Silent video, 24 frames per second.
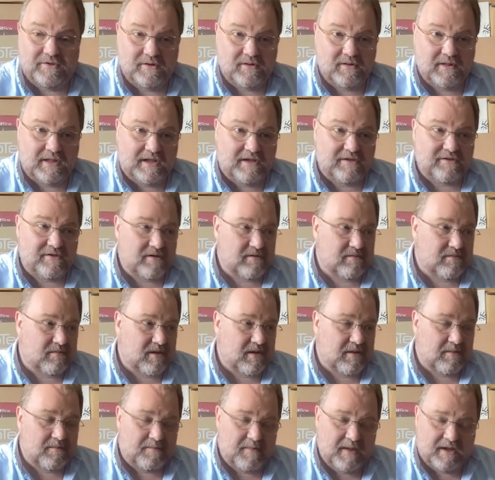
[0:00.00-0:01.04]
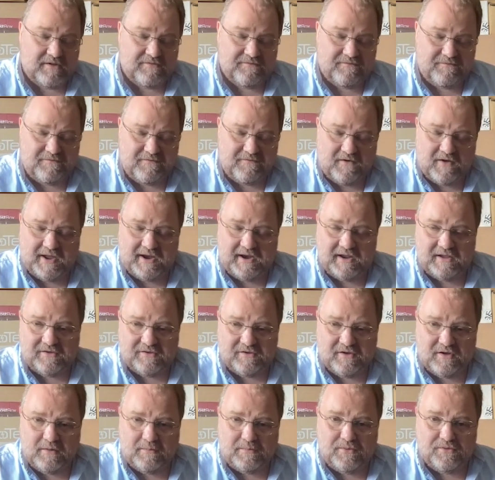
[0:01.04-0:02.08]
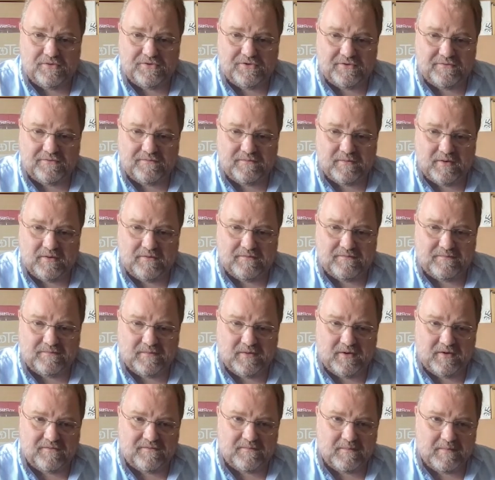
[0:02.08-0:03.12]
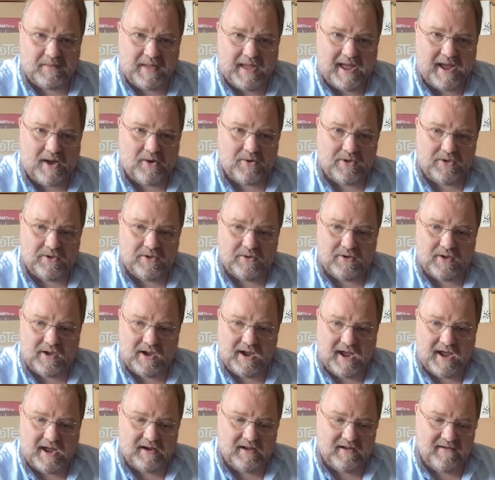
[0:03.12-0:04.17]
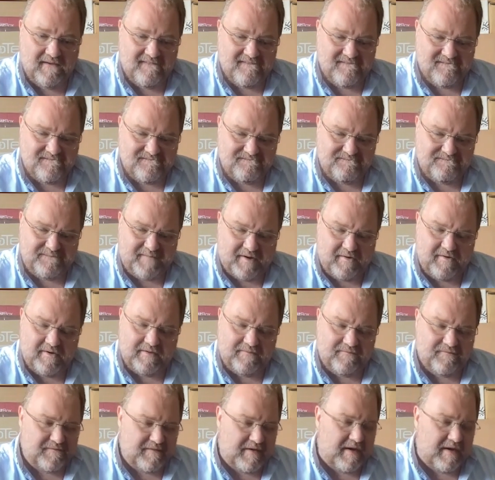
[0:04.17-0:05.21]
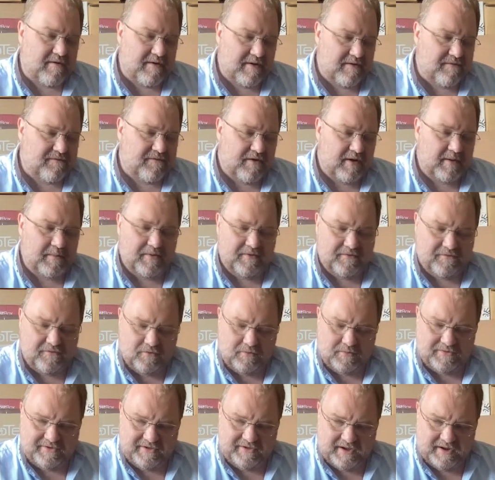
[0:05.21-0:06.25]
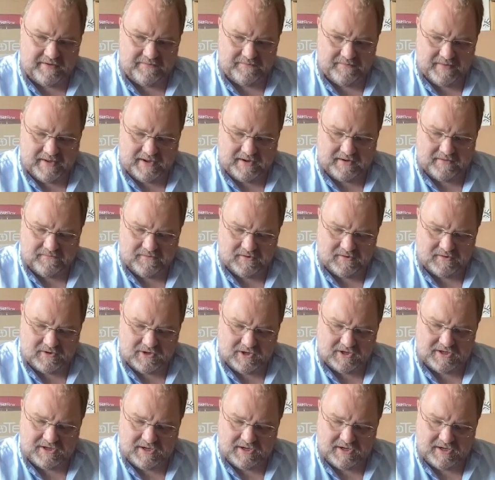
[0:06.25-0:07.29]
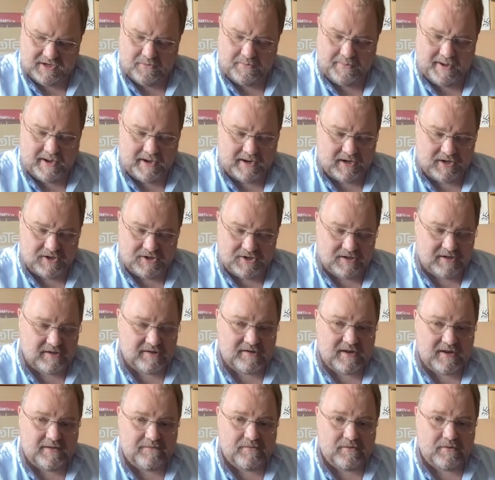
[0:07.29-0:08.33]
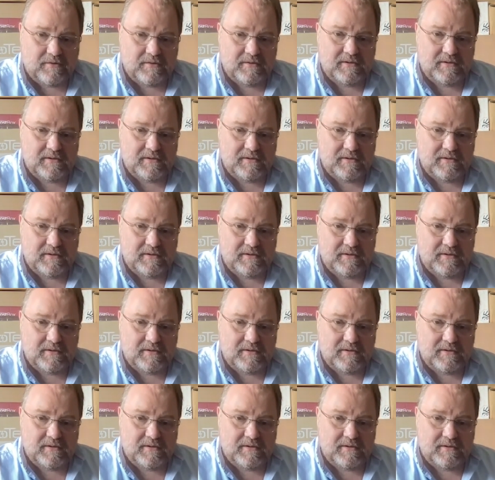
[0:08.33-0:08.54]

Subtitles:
And these are big, fine examples of how you can get very, very fine performance out of a turntable package at this level.